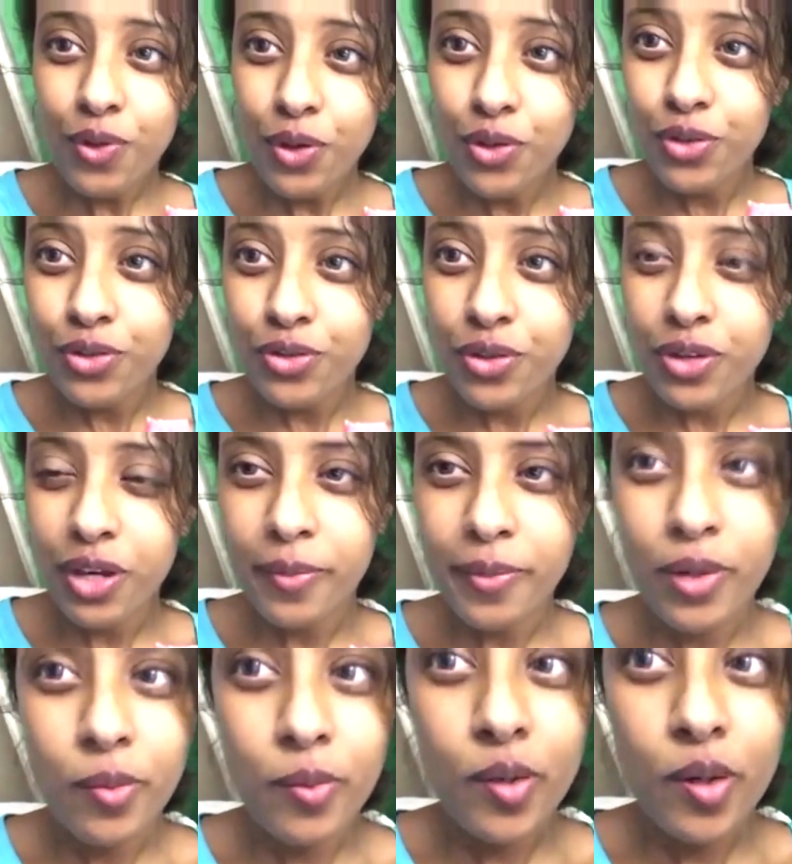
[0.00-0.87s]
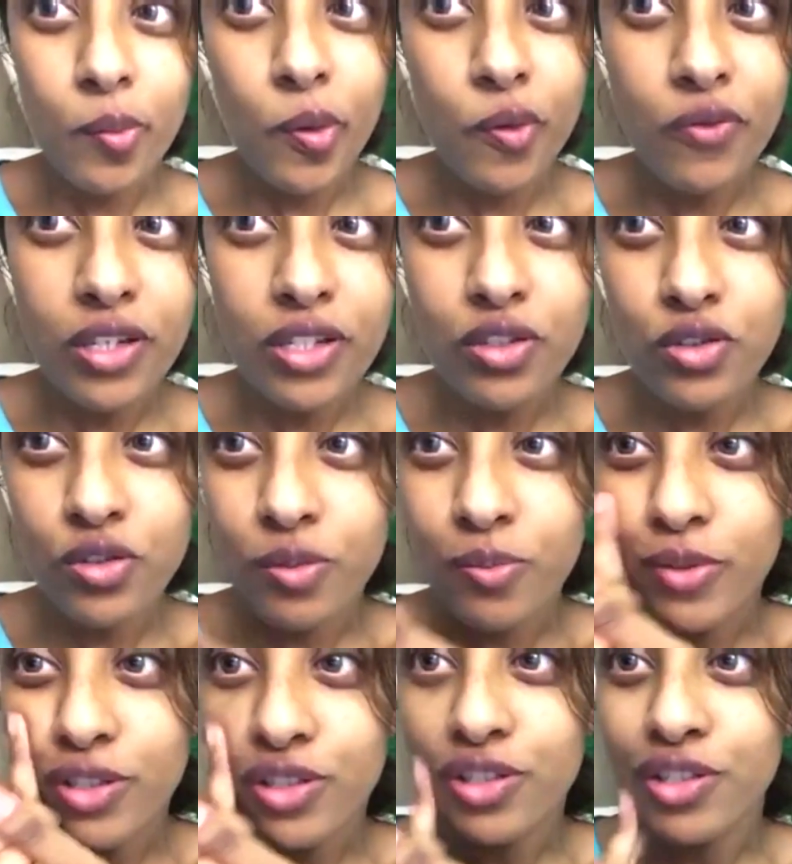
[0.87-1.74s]
They're so yummy. Oh my god, my face is so
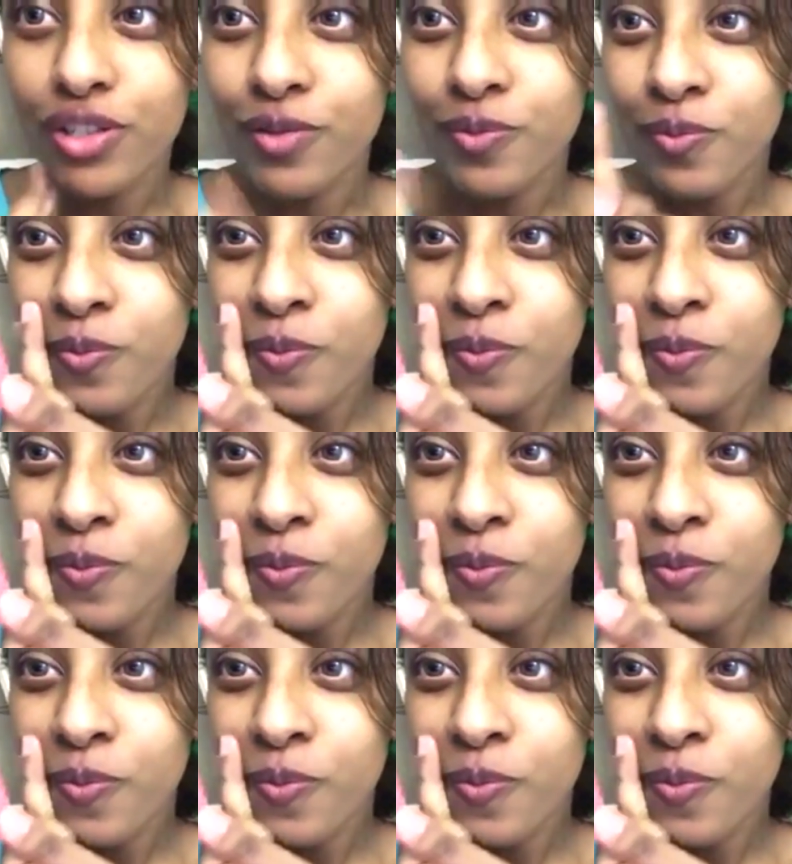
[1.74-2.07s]
messy.